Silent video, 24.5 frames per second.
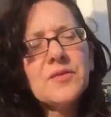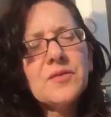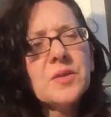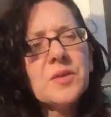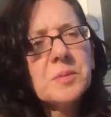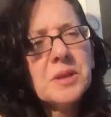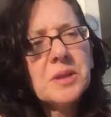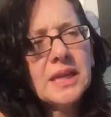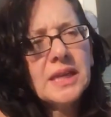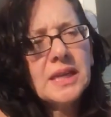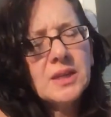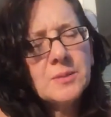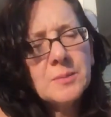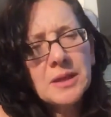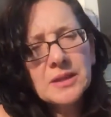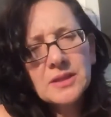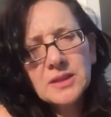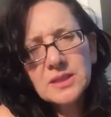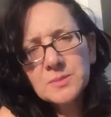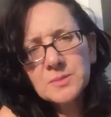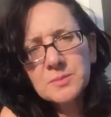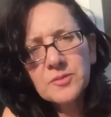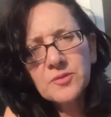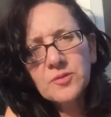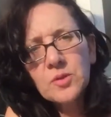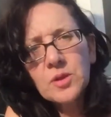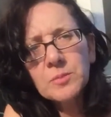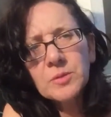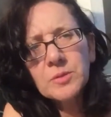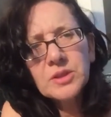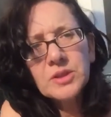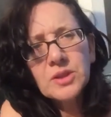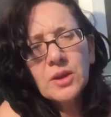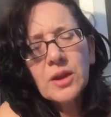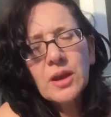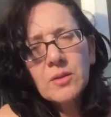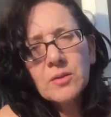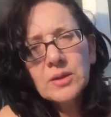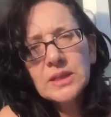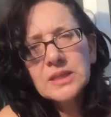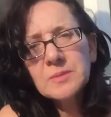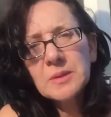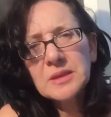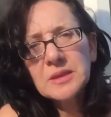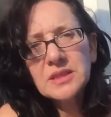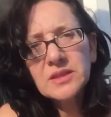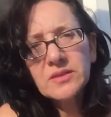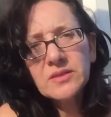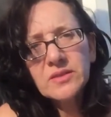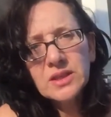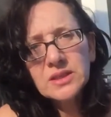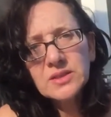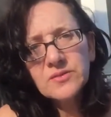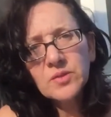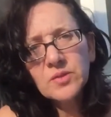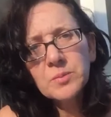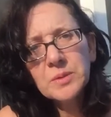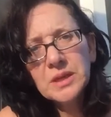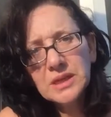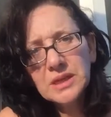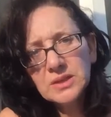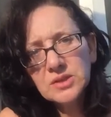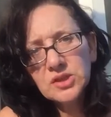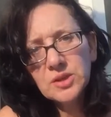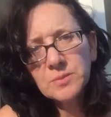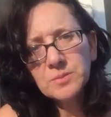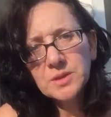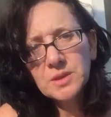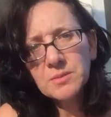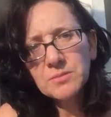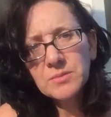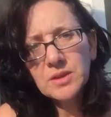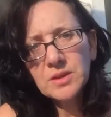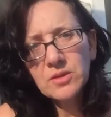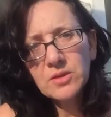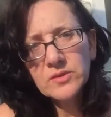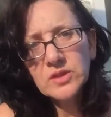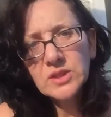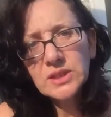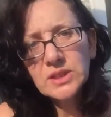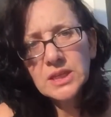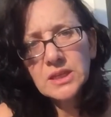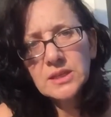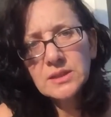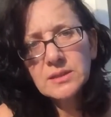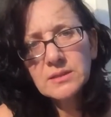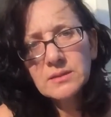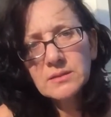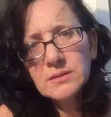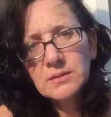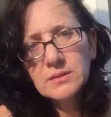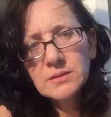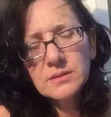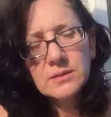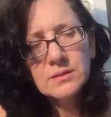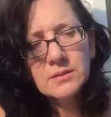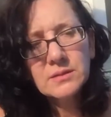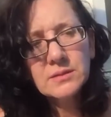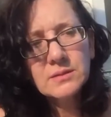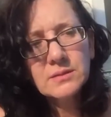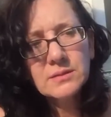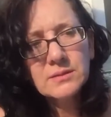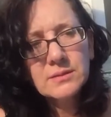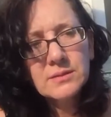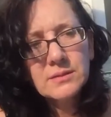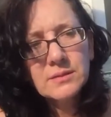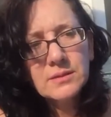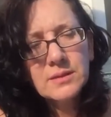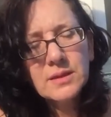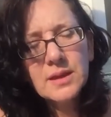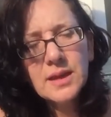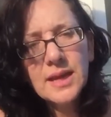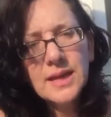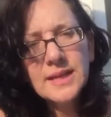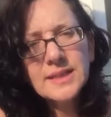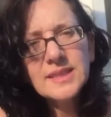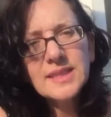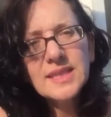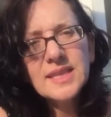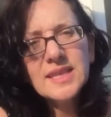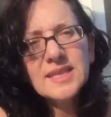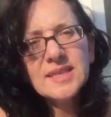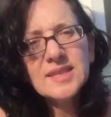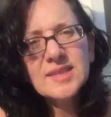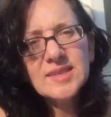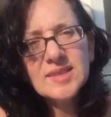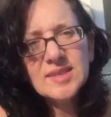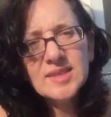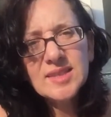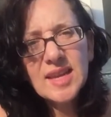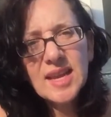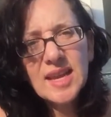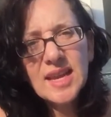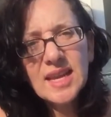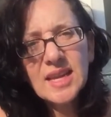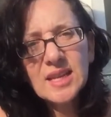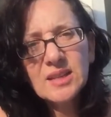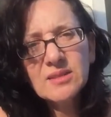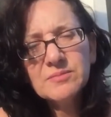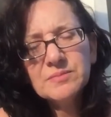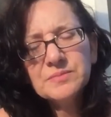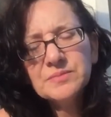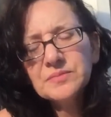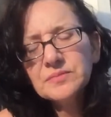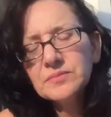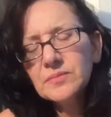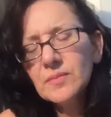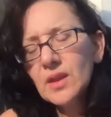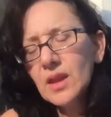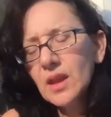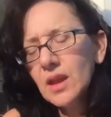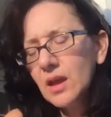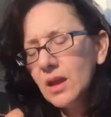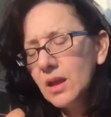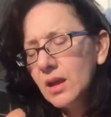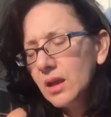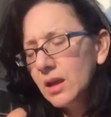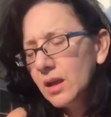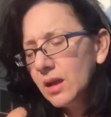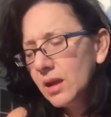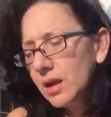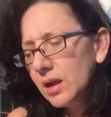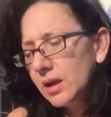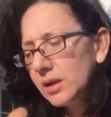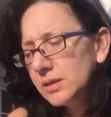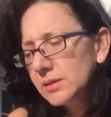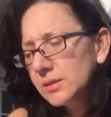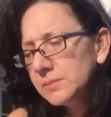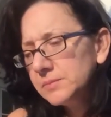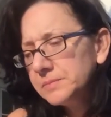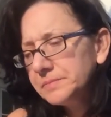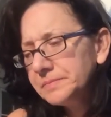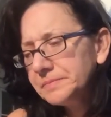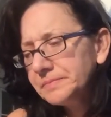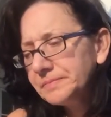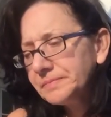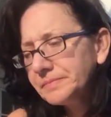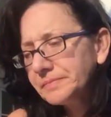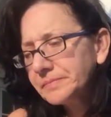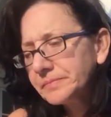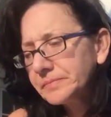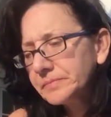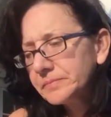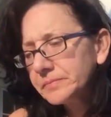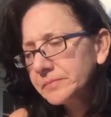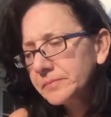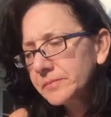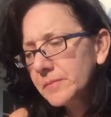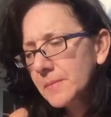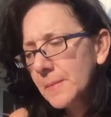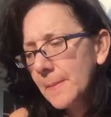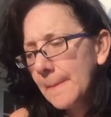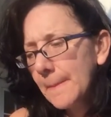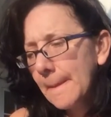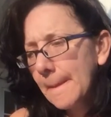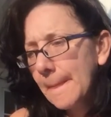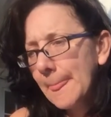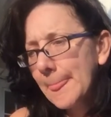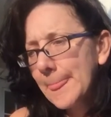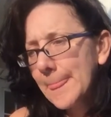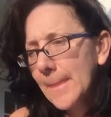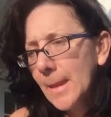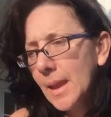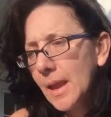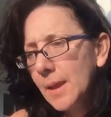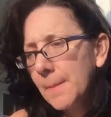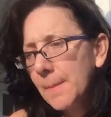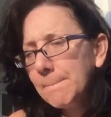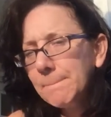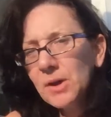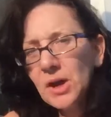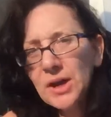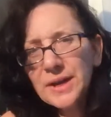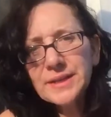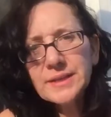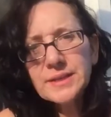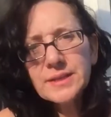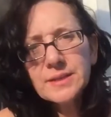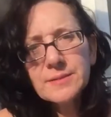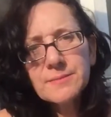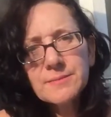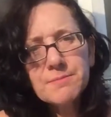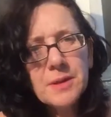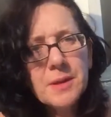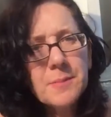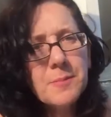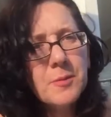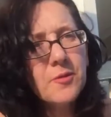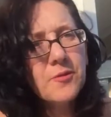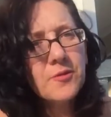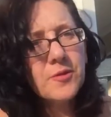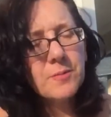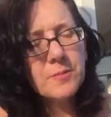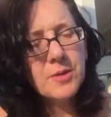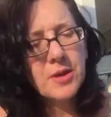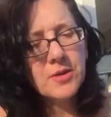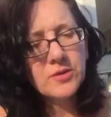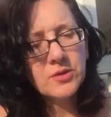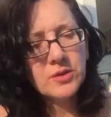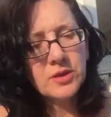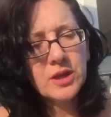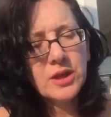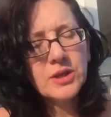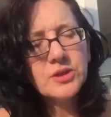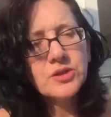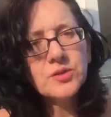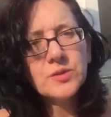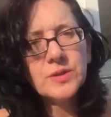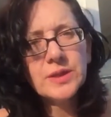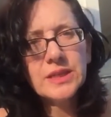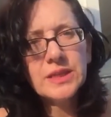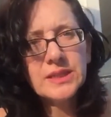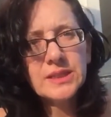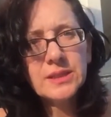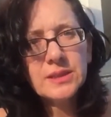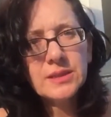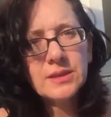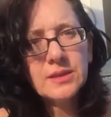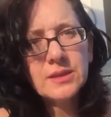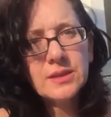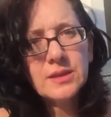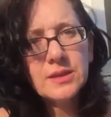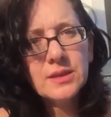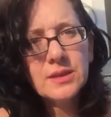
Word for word: I've complained about this before, but you know how expensive it is for me to ship something overseas? It's insane. Um, but people from other countries